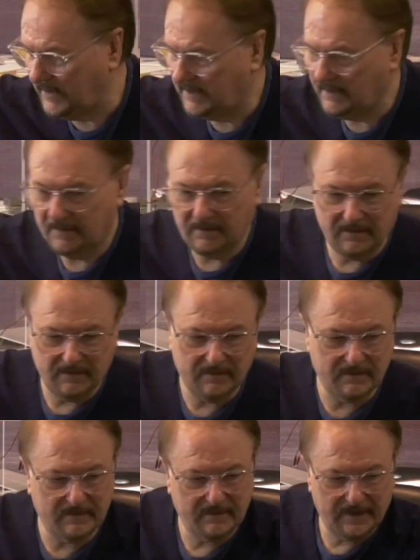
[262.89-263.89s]
we
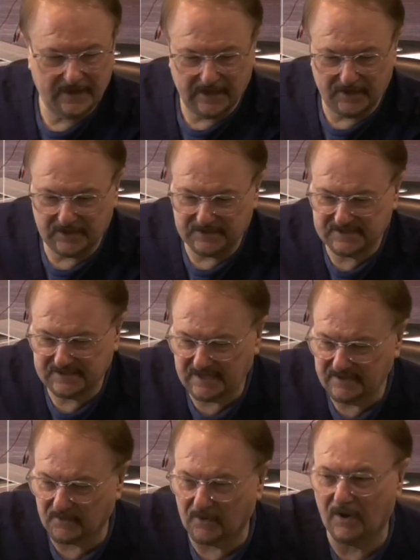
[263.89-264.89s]
go. And you can
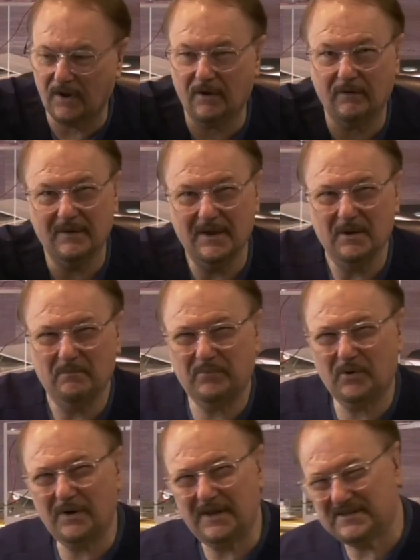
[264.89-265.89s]
see they're all
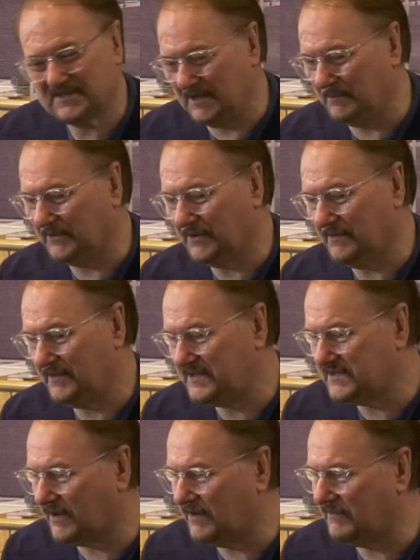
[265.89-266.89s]
pretty similar.
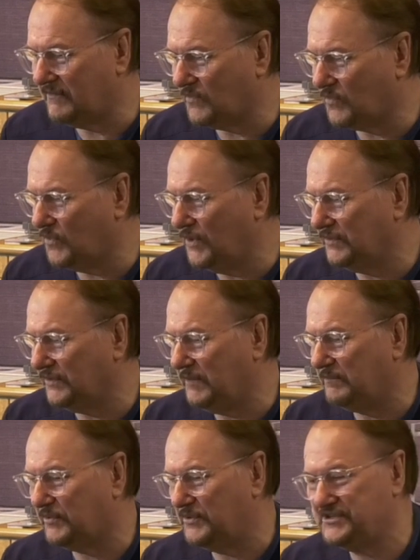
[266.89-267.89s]
These aren't really
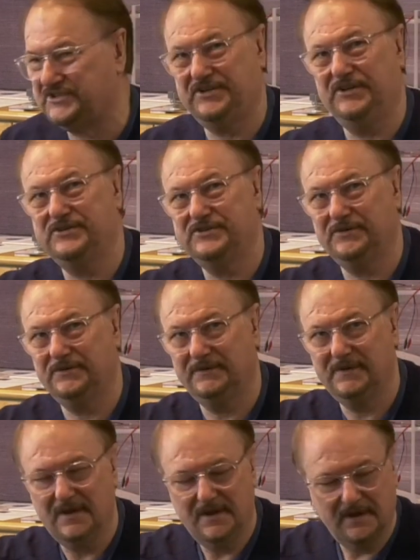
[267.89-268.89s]

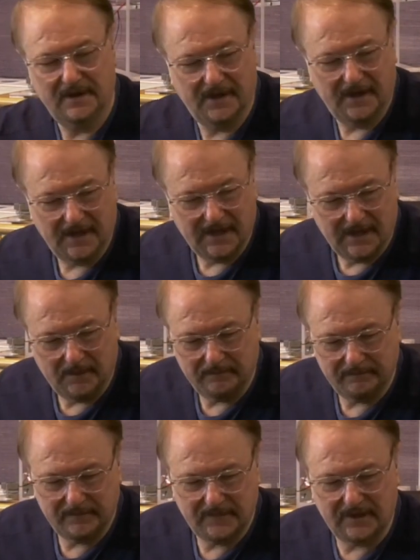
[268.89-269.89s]
precision,
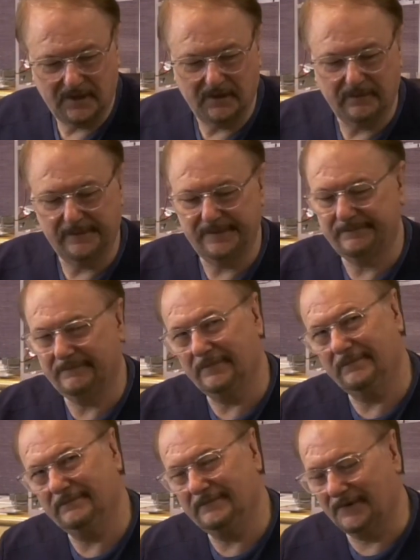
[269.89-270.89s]
um, you know, and the,
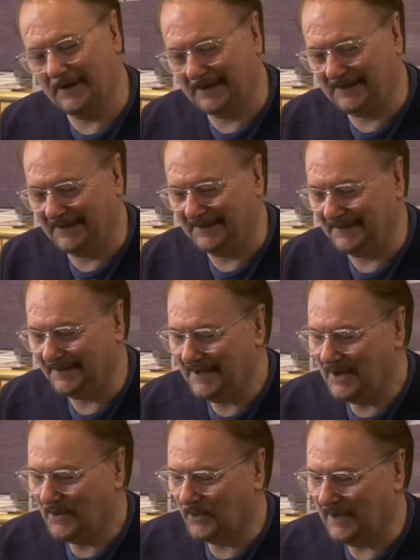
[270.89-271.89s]
we're not getting to,
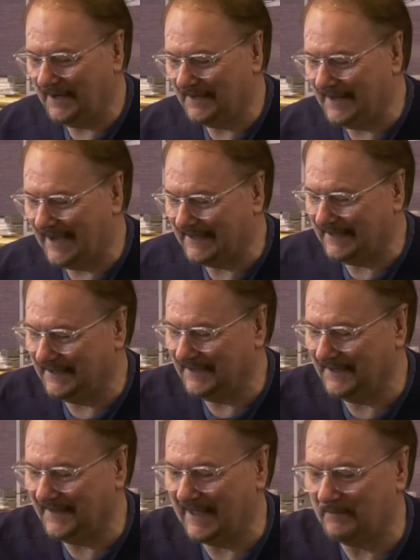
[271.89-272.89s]
we're not, not getting
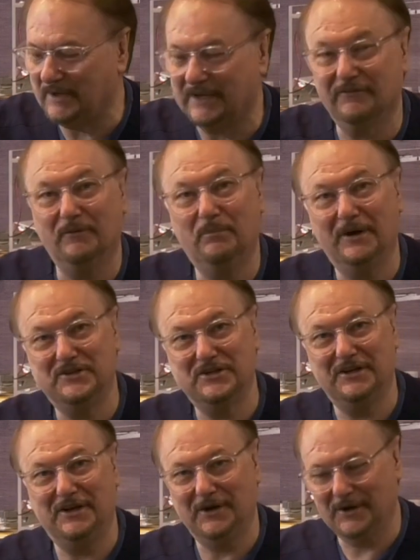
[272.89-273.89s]
into that big of a budget
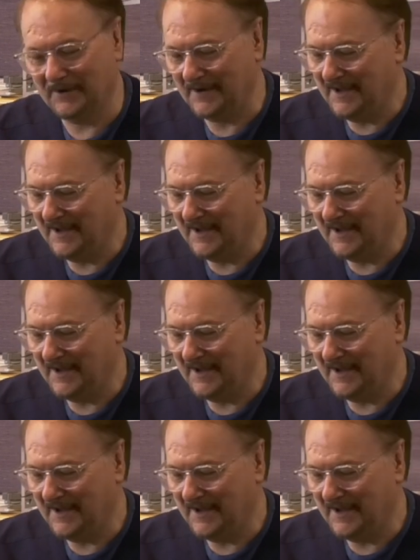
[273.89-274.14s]
here